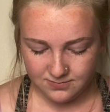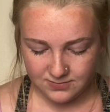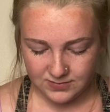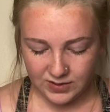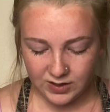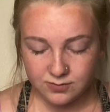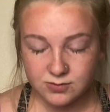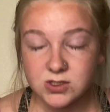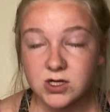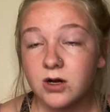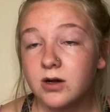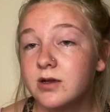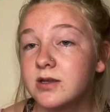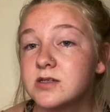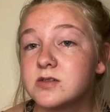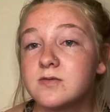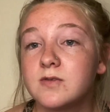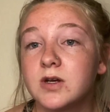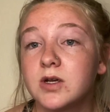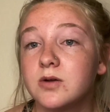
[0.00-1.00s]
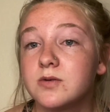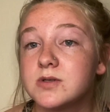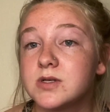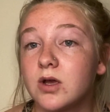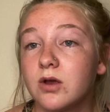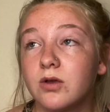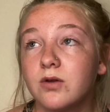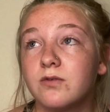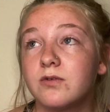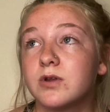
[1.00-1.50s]
I'm sorry this video was
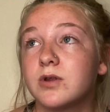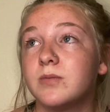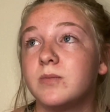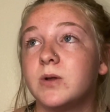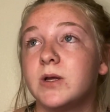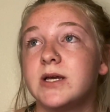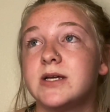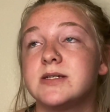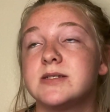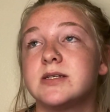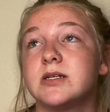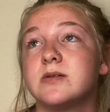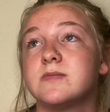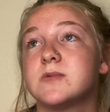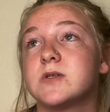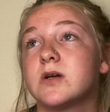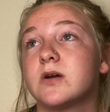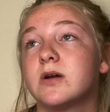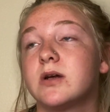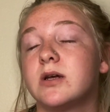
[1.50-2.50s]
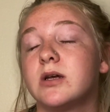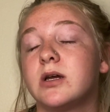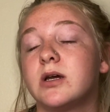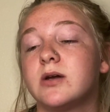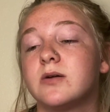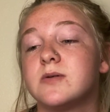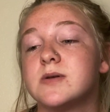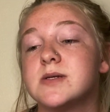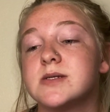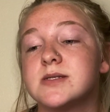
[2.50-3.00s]
all over the place, and I'm sorry I
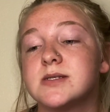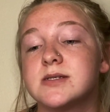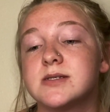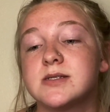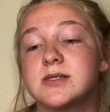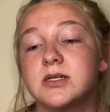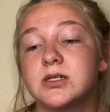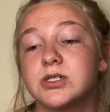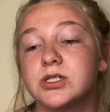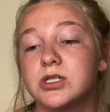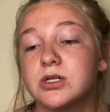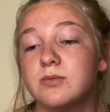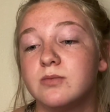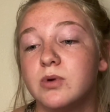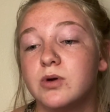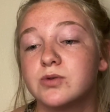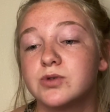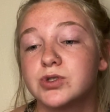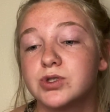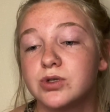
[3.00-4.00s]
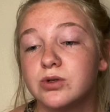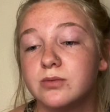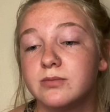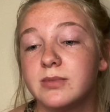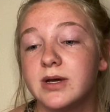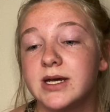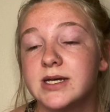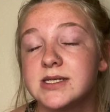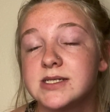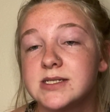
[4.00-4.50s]
was such an emotional
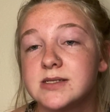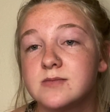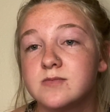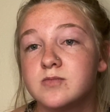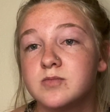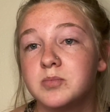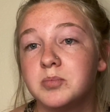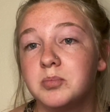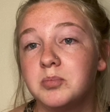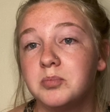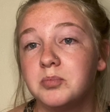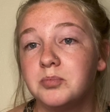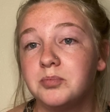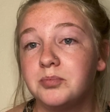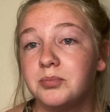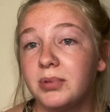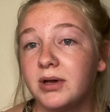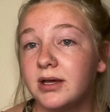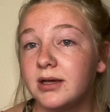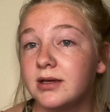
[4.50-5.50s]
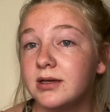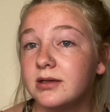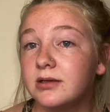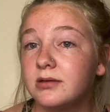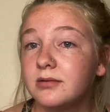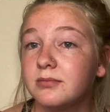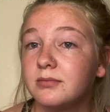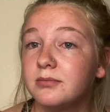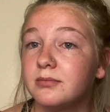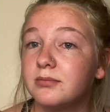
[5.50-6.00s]
mess, but
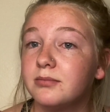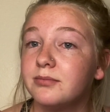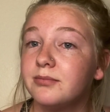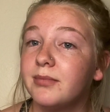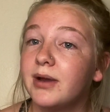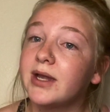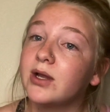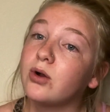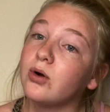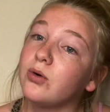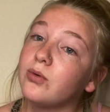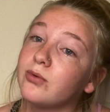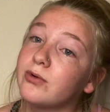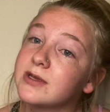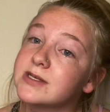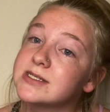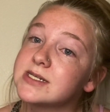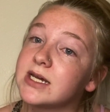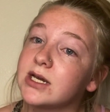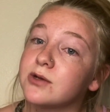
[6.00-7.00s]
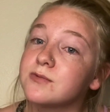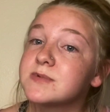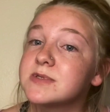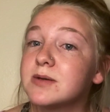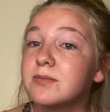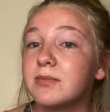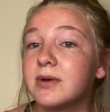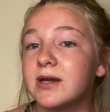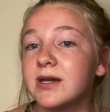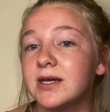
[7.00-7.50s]
my goal was to help
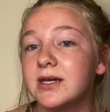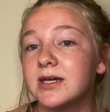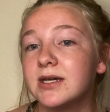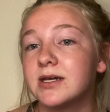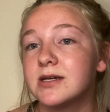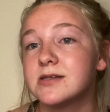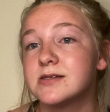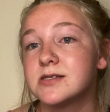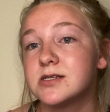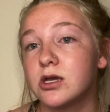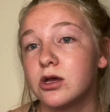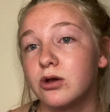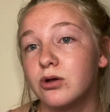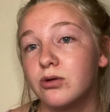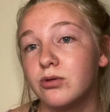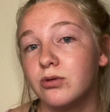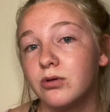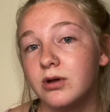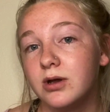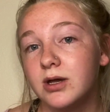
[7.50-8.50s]
somebody. And so